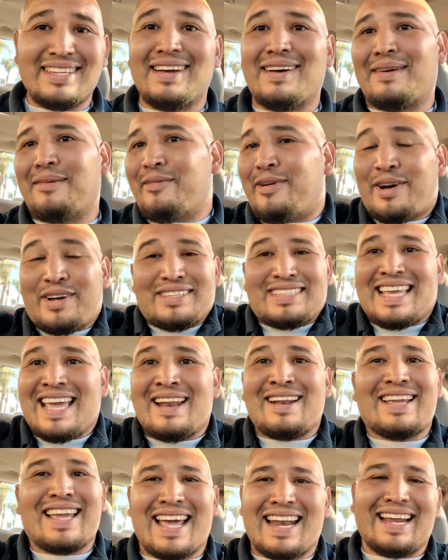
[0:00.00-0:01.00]
I, was
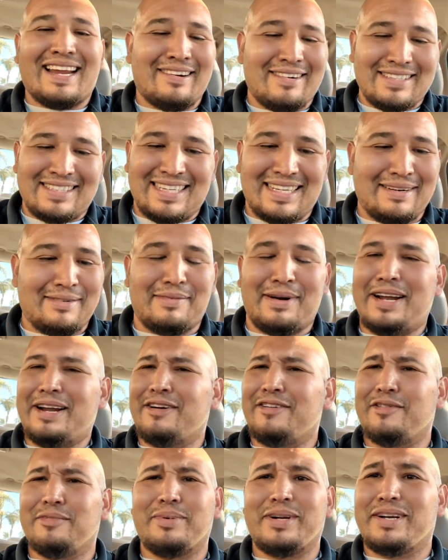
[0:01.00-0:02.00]
getting kind of irritated by
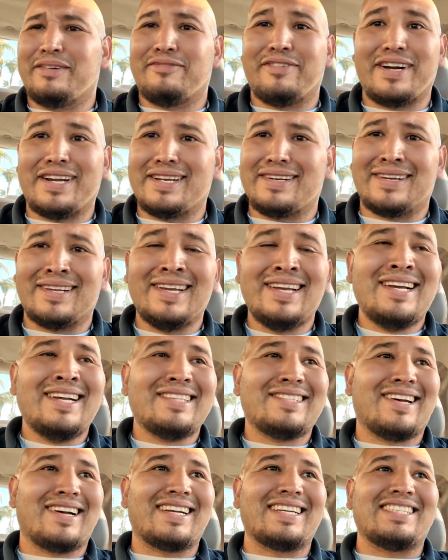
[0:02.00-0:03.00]
everybody fucking
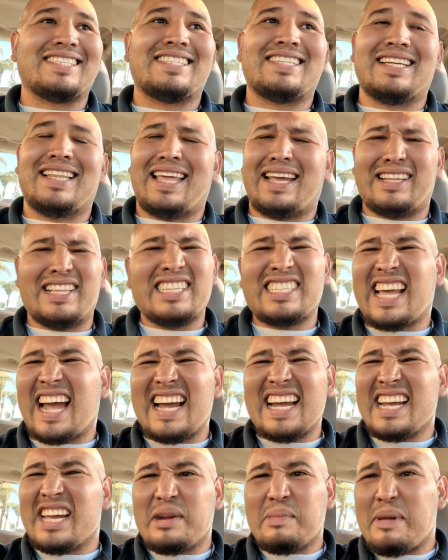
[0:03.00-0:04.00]
talking shit. Like this
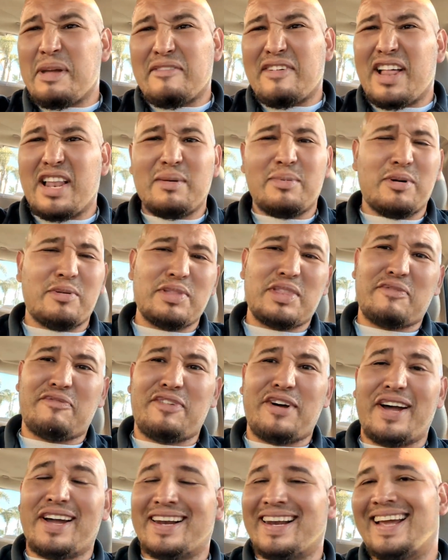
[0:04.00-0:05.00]
guy ain't gonna be available. What the
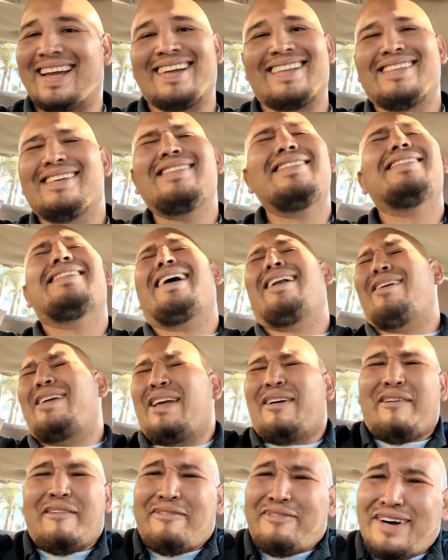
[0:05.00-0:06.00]
fuck? Like, dude, I
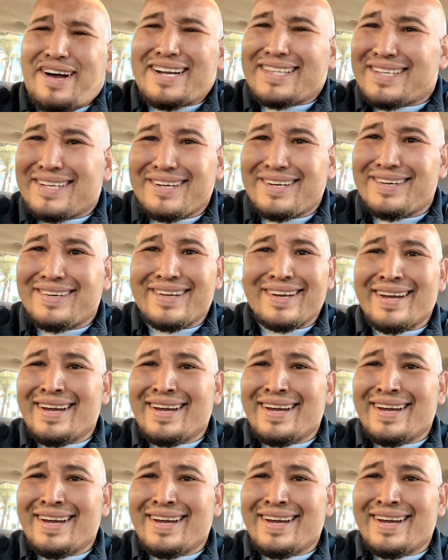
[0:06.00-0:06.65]
don't give a fuck, dude.